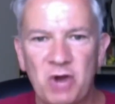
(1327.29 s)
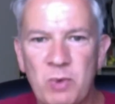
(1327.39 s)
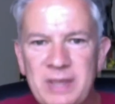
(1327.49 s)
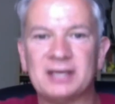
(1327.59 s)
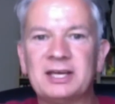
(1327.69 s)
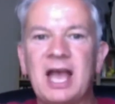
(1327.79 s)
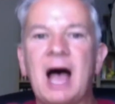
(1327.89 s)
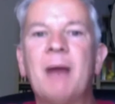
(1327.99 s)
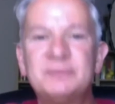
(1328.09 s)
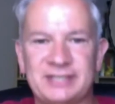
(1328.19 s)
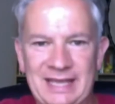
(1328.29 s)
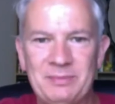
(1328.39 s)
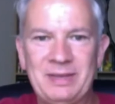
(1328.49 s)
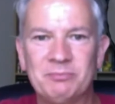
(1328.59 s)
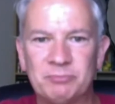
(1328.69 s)
we can come to Him
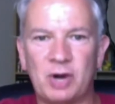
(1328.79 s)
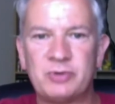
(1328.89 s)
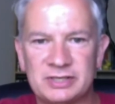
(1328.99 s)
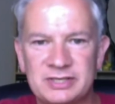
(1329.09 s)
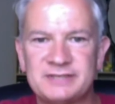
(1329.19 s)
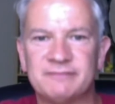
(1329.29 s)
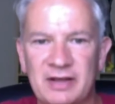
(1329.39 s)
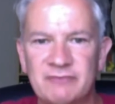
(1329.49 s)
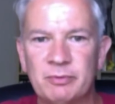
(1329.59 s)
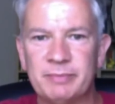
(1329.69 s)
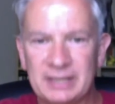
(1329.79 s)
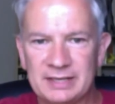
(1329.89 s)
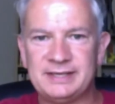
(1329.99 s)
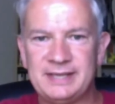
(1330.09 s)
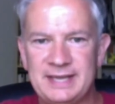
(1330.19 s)
in brokenness and
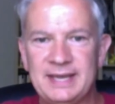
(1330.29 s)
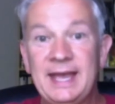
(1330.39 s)
vulnerability,